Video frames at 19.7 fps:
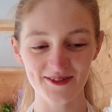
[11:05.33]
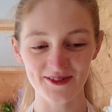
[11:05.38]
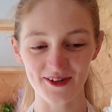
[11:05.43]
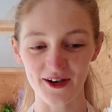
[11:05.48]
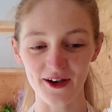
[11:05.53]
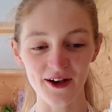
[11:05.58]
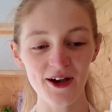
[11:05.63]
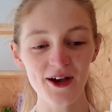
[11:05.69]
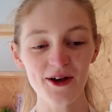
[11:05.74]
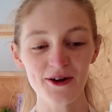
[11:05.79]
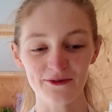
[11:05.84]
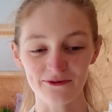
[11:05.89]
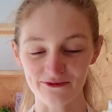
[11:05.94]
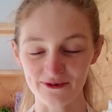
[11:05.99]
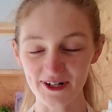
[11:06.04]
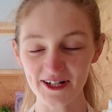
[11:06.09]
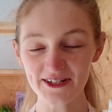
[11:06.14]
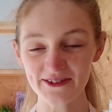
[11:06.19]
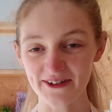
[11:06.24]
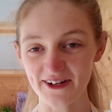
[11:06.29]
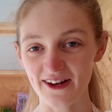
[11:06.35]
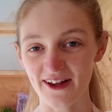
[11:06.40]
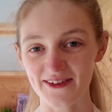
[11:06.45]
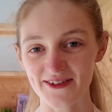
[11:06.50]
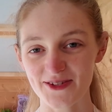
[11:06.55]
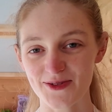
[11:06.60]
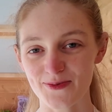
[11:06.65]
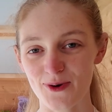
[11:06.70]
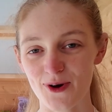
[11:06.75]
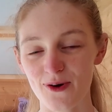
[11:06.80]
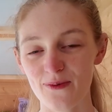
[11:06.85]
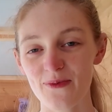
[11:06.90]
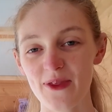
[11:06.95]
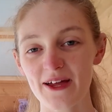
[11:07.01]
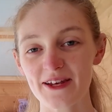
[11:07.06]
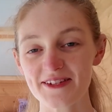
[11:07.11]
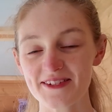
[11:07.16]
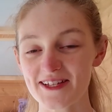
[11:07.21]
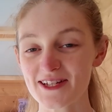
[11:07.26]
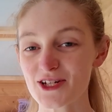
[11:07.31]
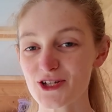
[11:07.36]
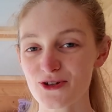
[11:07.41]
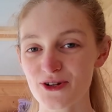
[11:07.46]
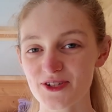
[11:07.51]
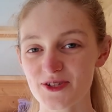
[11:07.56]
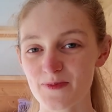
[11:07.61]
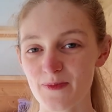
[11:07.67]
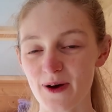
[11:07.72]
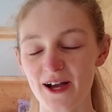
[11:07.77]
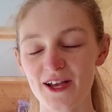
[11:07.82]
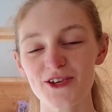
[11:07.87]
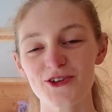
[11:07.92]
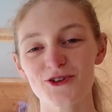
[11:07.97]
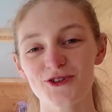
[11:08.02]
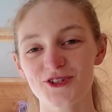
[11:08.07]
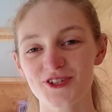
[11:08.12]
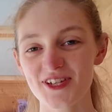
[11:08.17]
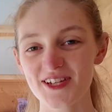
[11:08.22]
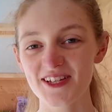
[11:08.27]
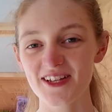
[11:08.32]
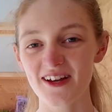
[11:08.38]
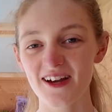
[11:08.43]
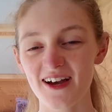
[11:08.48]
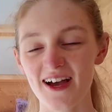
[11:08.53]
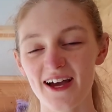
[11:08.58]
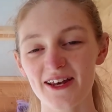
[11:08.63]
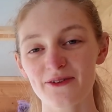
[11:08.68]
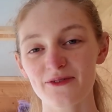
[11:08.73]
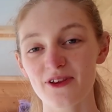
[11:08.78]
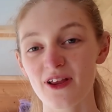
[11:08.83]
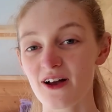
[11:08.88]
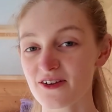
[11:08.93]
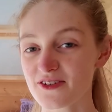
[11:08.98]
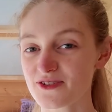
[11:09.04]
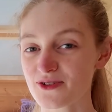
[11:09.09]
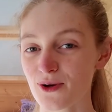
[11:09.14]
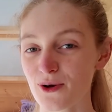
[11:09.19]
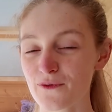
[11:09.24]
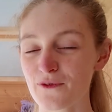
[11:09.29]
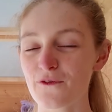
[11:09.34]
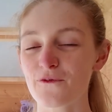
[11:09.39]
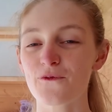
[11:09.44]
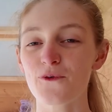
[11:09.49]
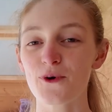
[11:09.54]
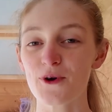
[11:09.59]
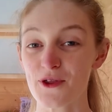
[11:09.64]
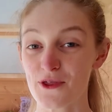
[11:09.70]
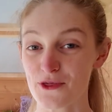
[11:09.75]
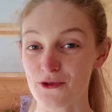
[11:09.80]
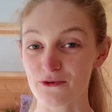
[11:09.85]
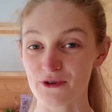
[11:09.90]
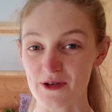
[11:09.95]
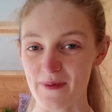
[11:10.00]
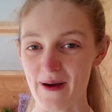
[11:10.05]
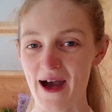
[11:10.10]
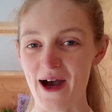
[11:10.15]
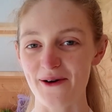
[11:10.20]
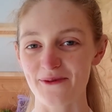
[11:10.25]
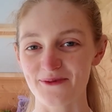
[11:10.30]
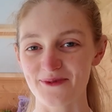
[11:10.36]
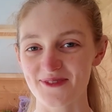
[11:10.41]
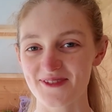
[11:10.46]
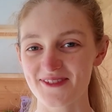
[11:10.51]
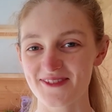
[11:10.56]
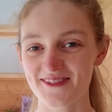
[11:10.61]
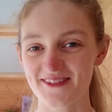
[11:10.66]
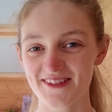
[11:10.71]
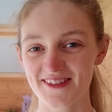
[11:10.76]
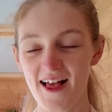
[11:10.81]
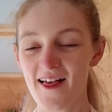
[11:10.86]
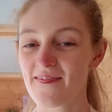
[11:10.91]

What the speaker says: So really like this one. And it's illustrated by Yoshida and it will Last Soul for £43.